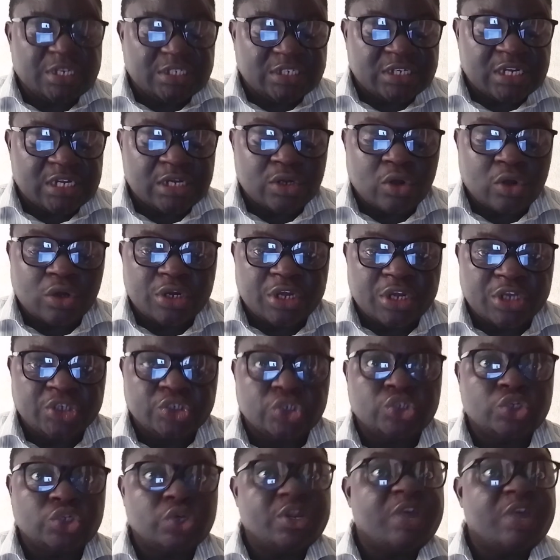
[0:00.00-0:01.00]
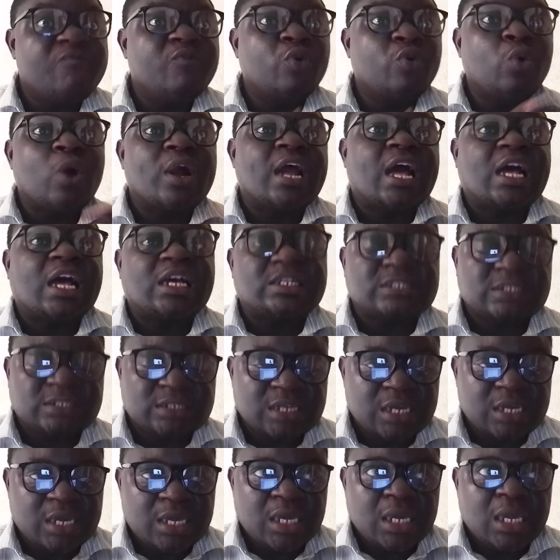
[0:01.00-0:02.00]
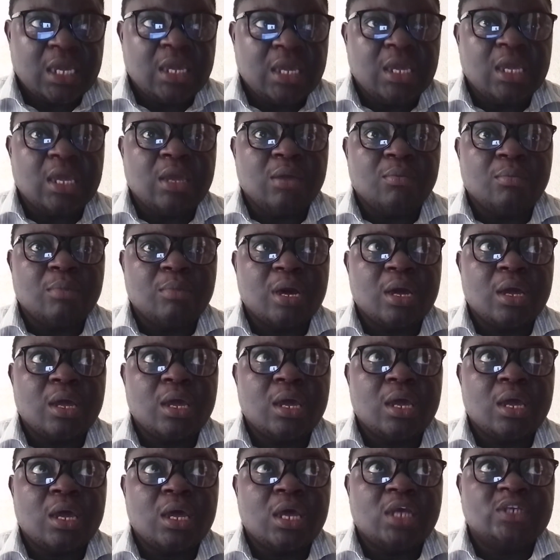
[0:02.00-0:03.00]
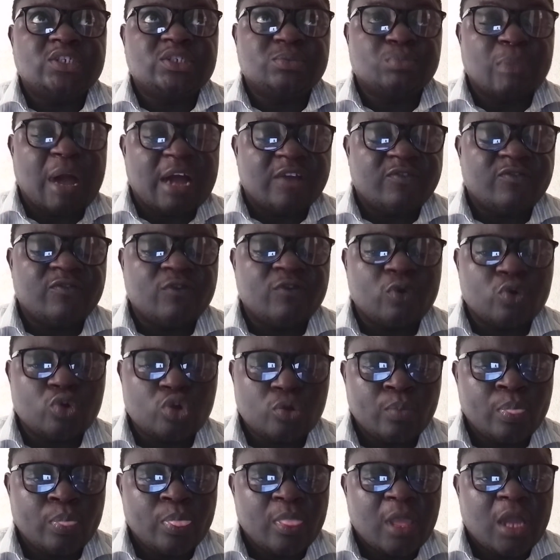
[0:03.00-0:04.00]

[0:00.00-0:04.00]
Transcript: internet connection. Not everyone has a smartphone,